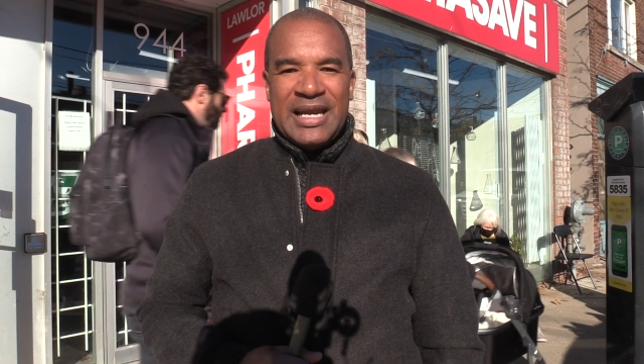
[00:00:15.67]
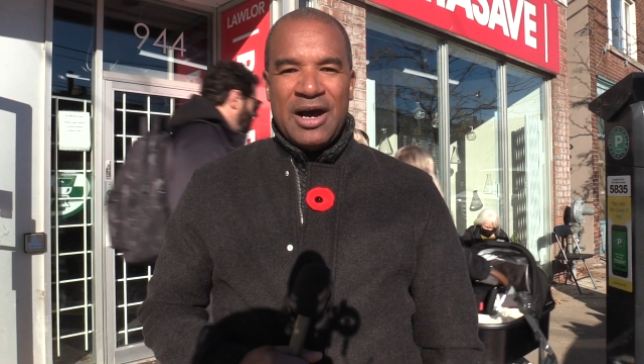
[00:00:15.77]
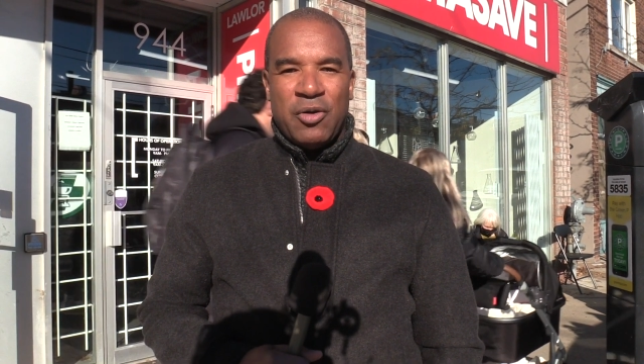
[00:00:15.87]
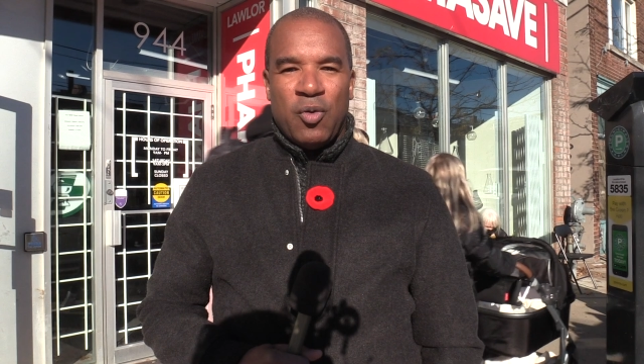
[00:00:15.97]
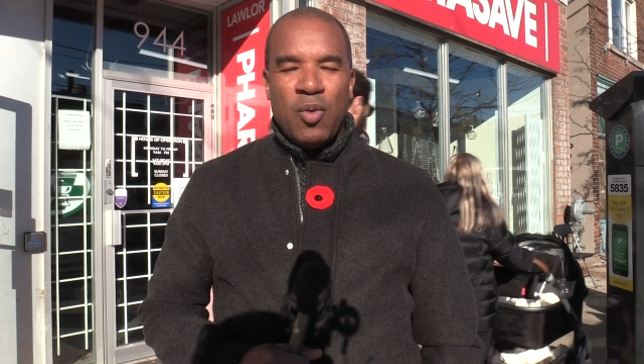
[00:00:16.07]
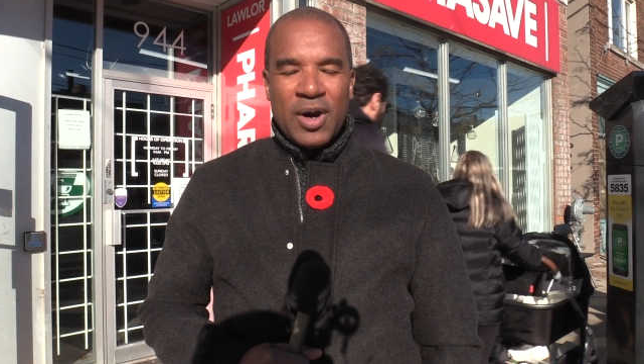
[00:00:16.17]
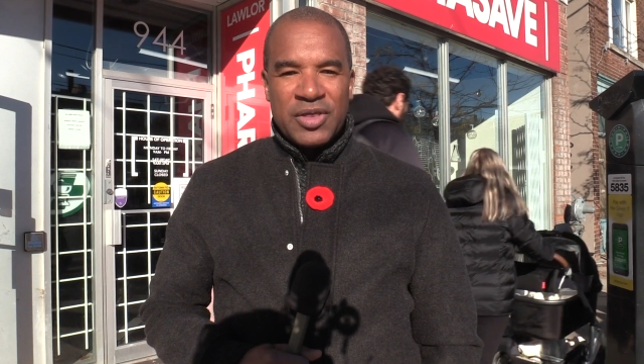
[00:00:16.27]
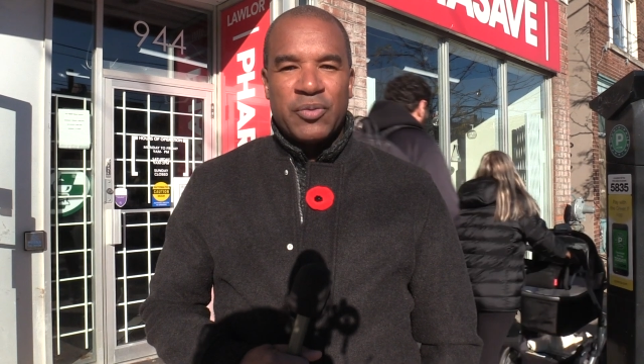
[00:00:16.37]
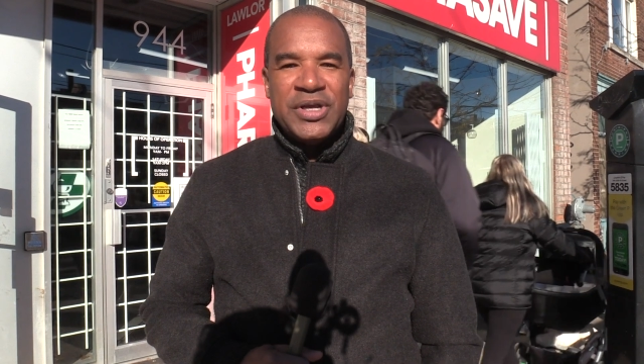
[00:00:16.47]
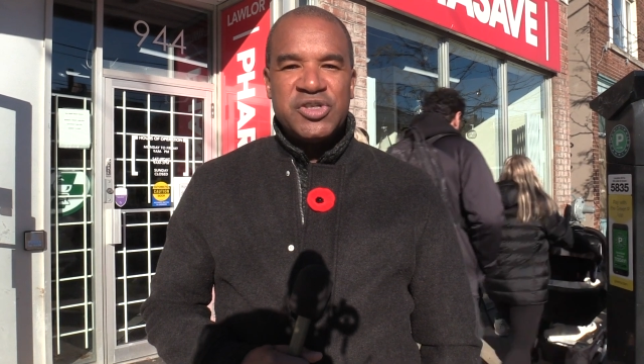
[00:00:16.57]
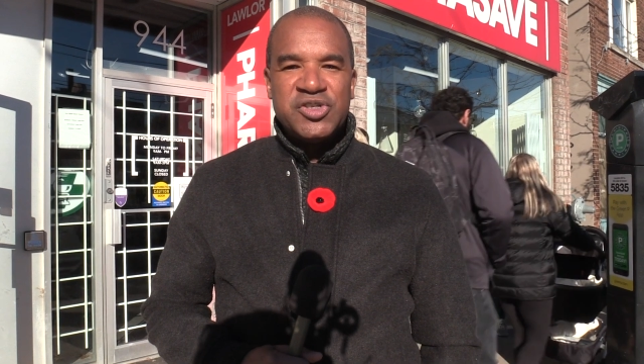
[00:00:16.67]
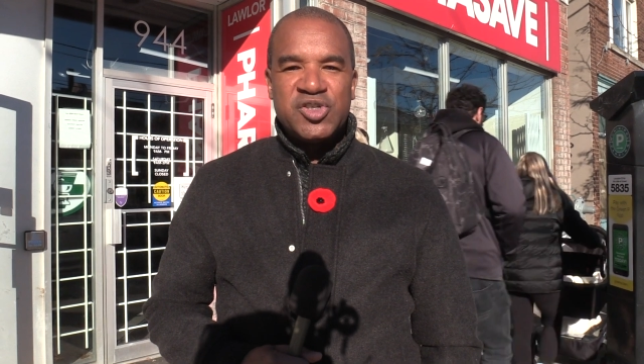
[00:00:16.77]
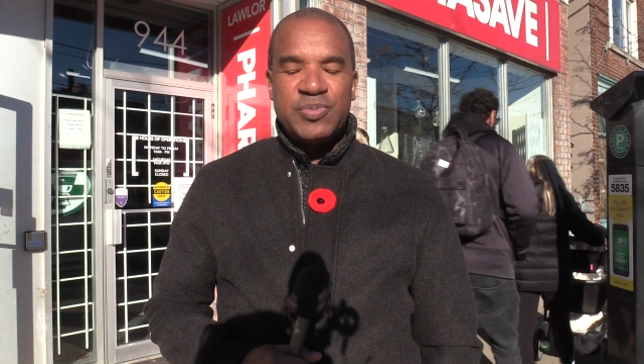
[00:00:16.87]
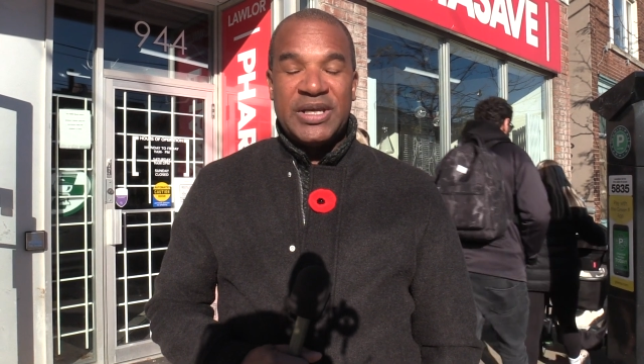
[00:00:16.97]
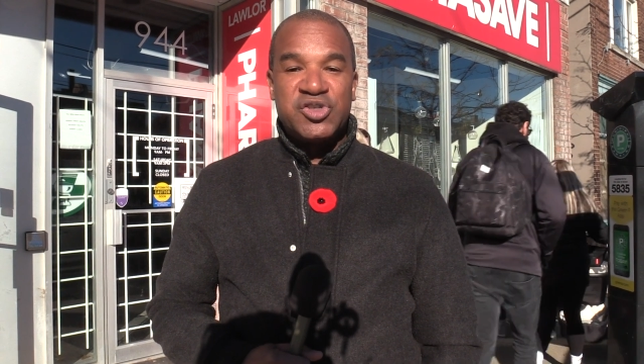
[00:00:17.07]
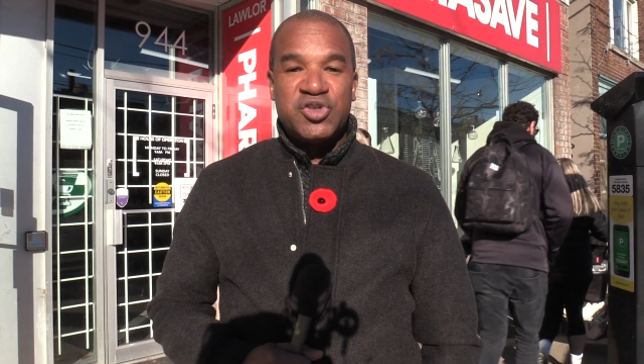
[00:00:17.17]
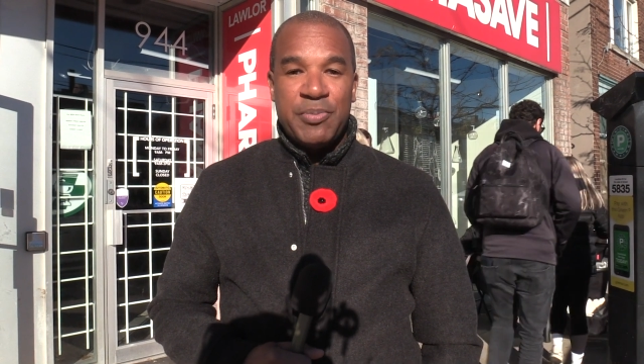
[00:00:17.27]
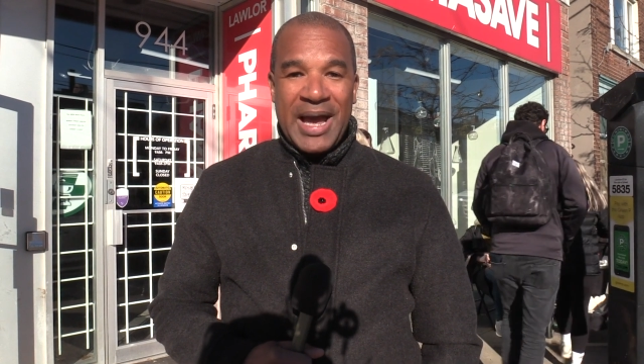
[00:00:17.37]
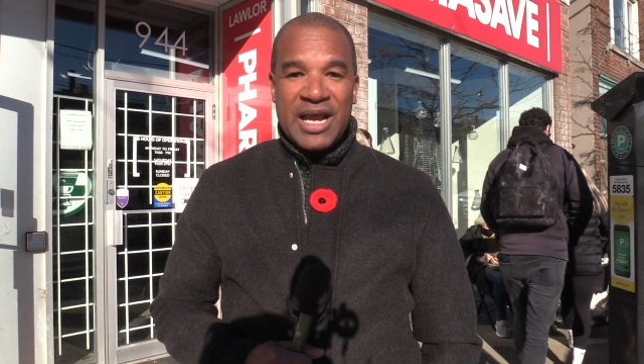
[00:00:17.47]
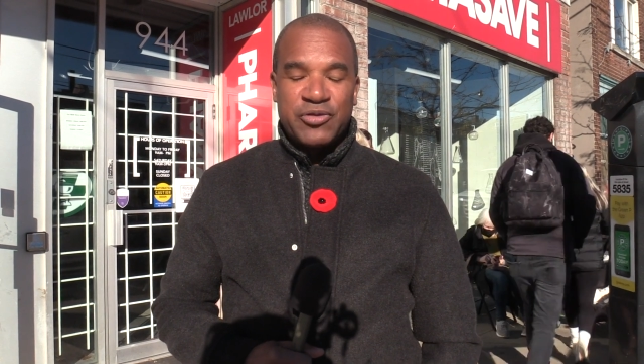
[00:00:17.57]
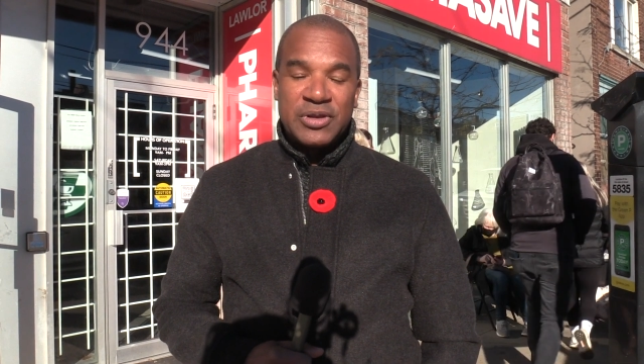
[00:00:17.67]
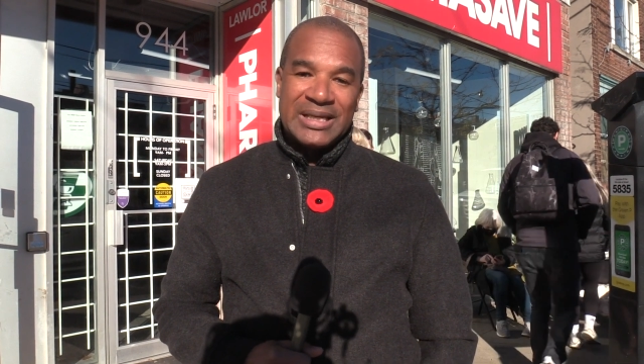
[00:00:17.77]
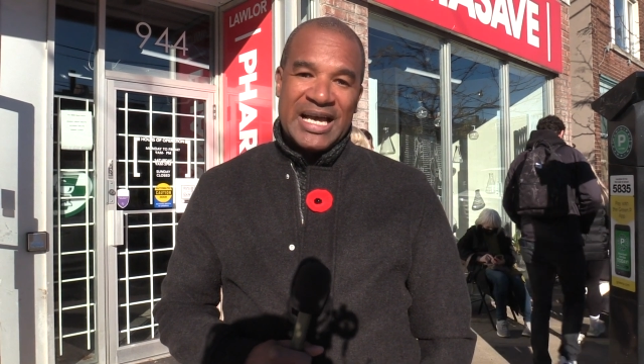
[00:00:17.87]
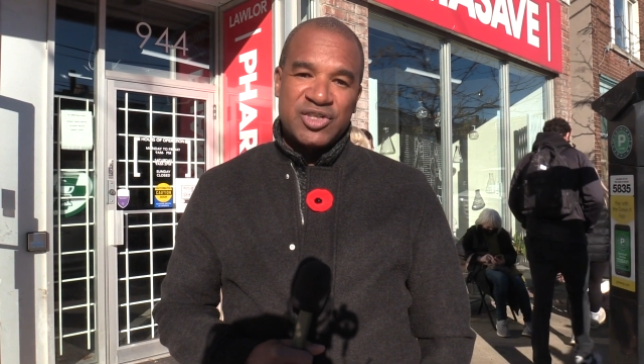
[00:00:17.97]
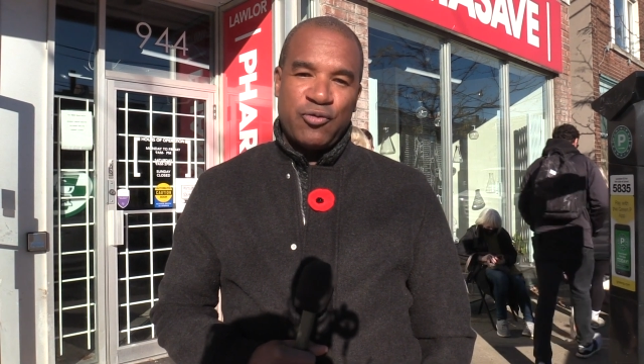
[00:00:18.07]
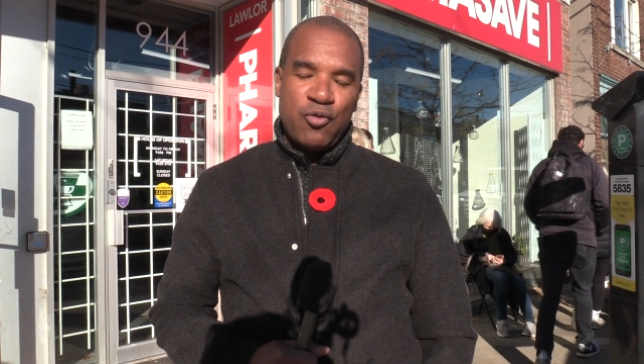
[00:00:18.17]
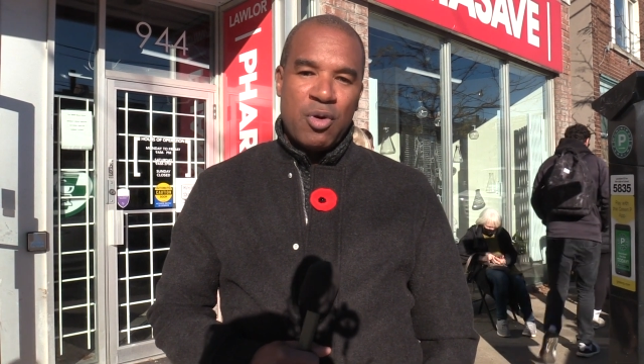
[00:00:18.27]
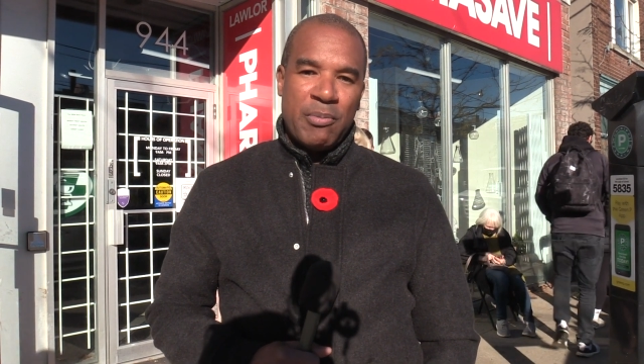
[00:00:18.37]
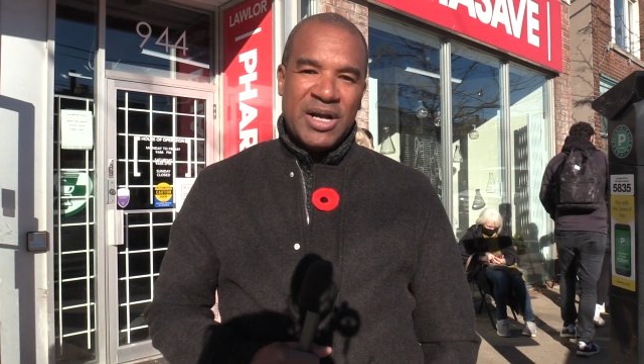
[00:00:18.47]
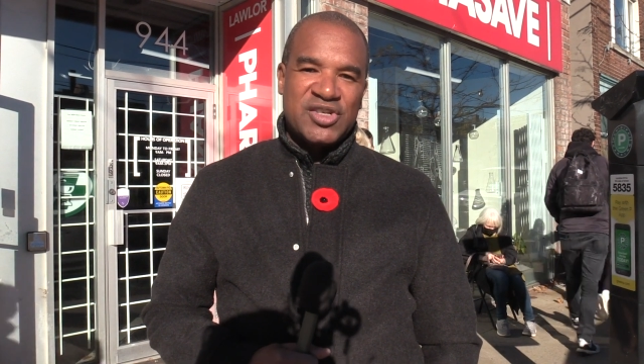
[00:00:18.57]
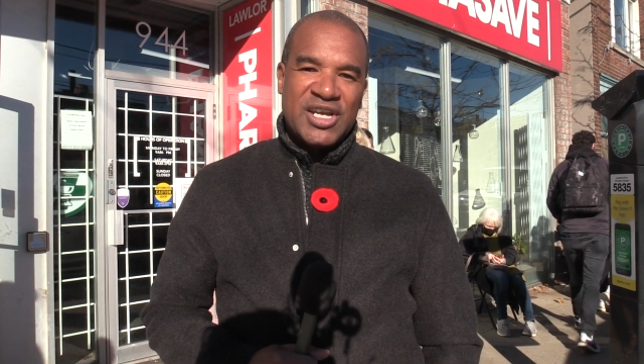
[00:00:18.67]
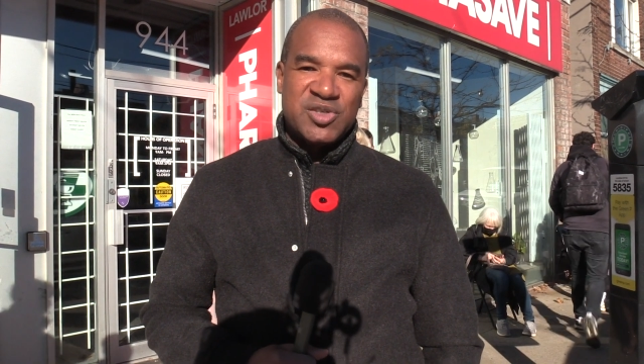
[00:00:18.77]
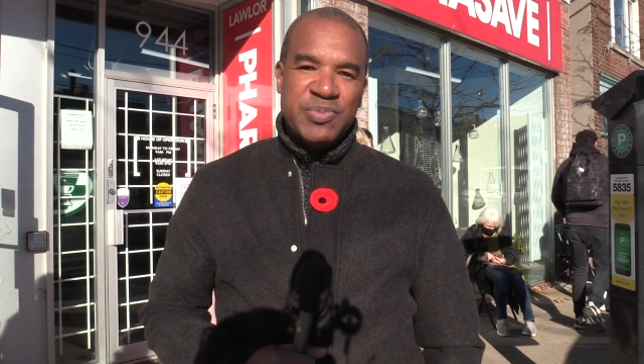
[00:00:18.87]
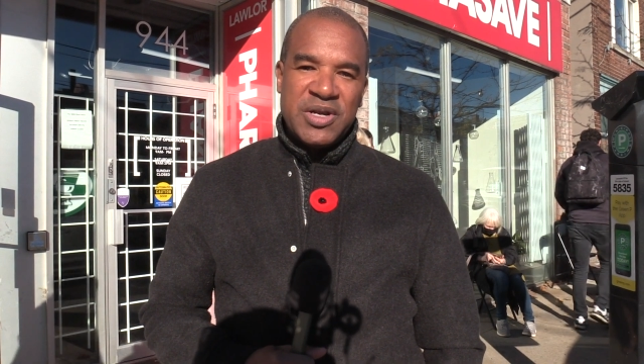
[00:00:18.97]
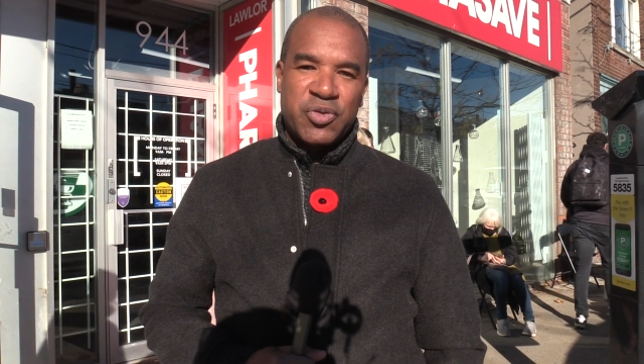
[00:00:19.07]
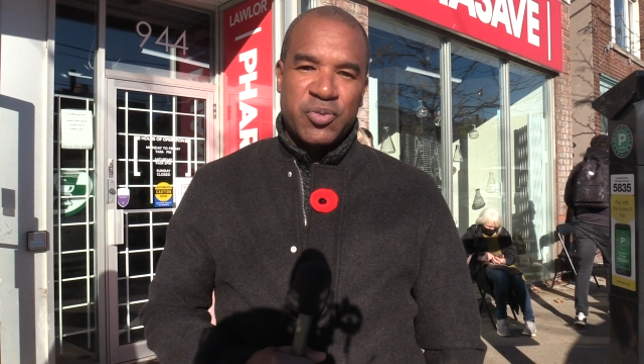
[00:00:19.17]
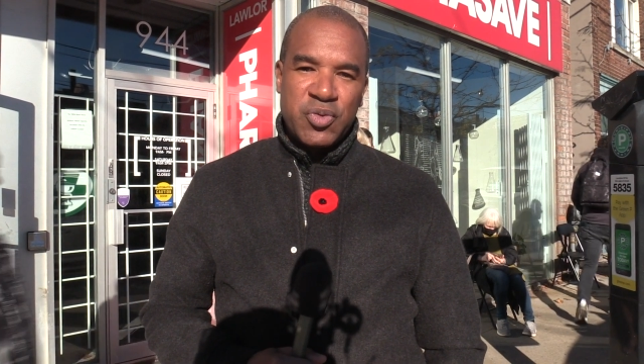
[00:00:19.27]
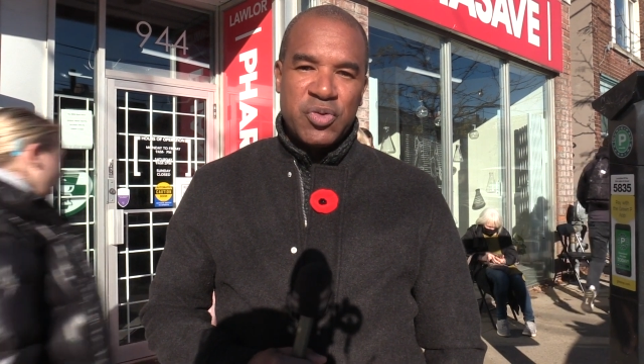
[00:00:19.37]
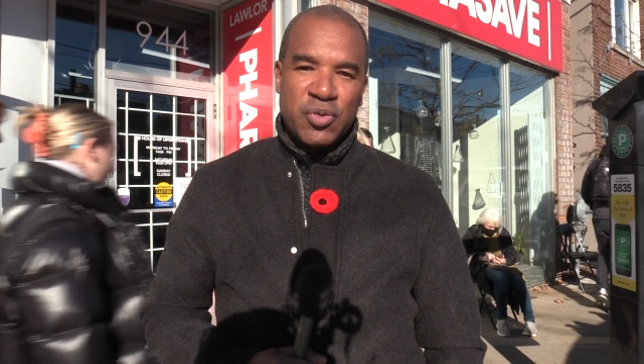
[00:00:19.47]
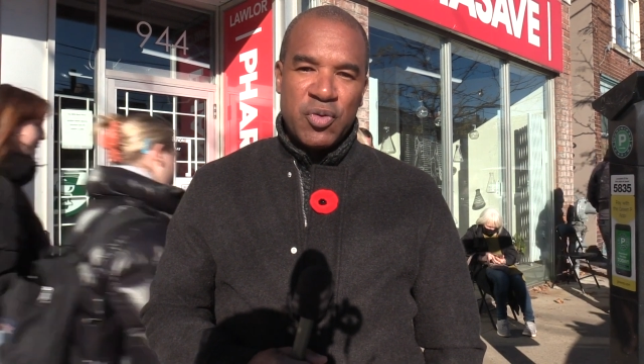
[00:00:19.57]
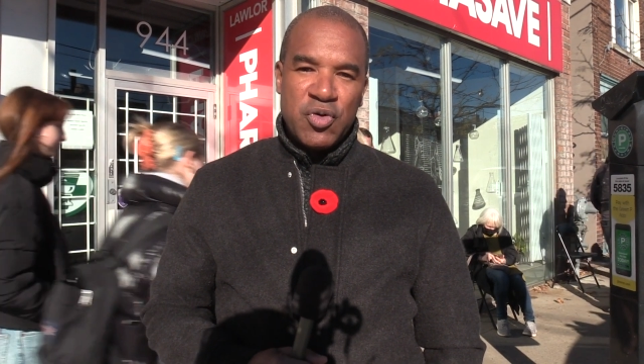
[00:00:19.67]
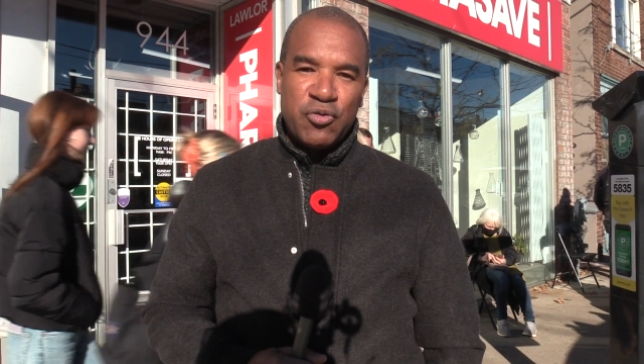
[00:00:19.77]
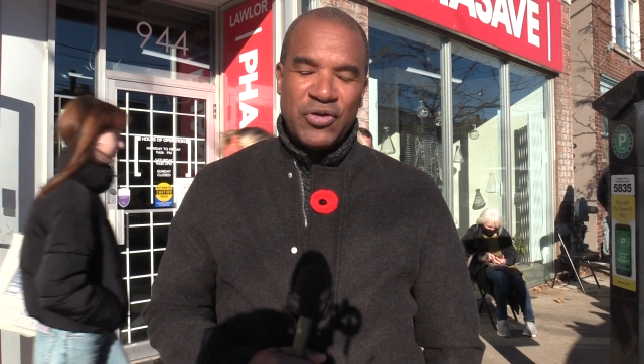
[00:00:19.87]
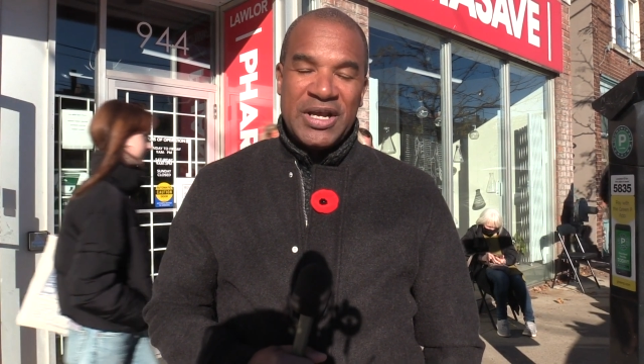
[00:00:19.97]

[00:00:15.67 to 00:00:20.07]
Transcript: Now, one of the reasons is because demand for the last four months has been through the roof.